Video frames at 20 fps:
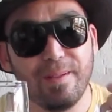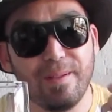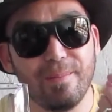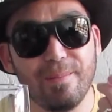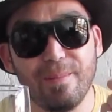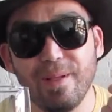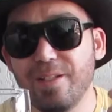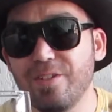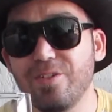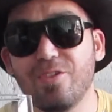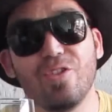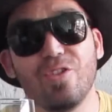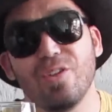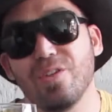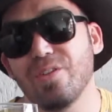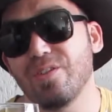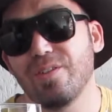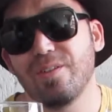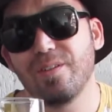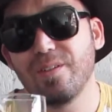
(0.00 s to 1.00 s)

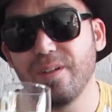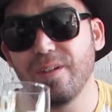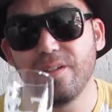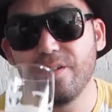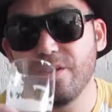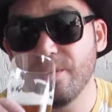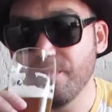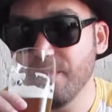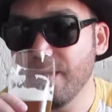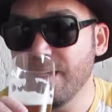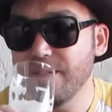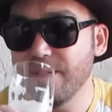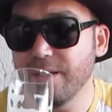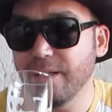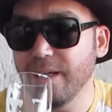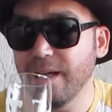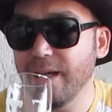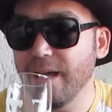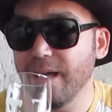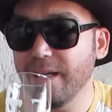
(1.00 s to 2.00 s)
it's
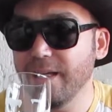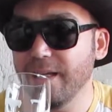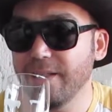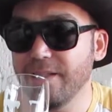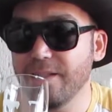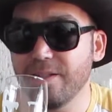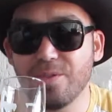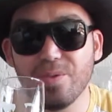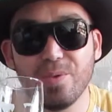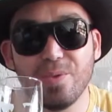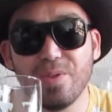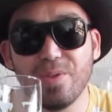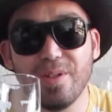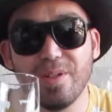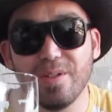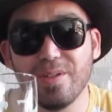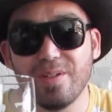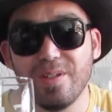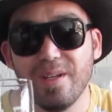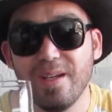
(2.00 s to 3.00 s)
amazing. I get
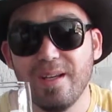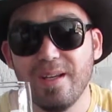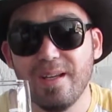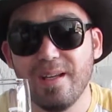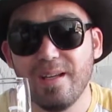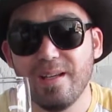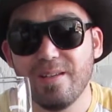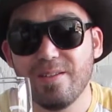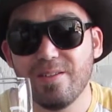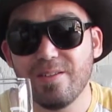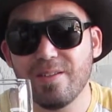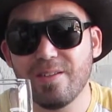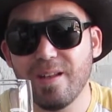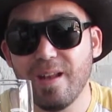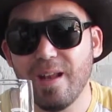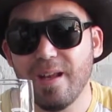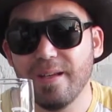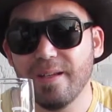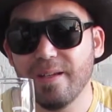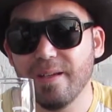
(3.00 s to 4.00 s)
this
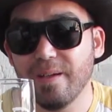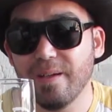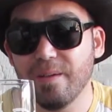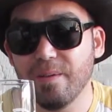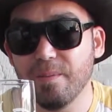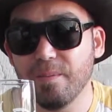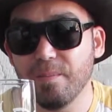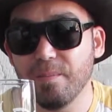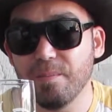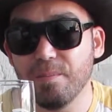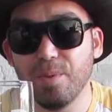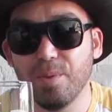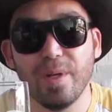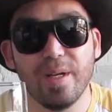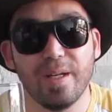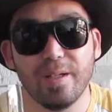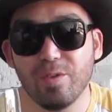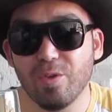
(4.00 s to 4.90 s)
slight bread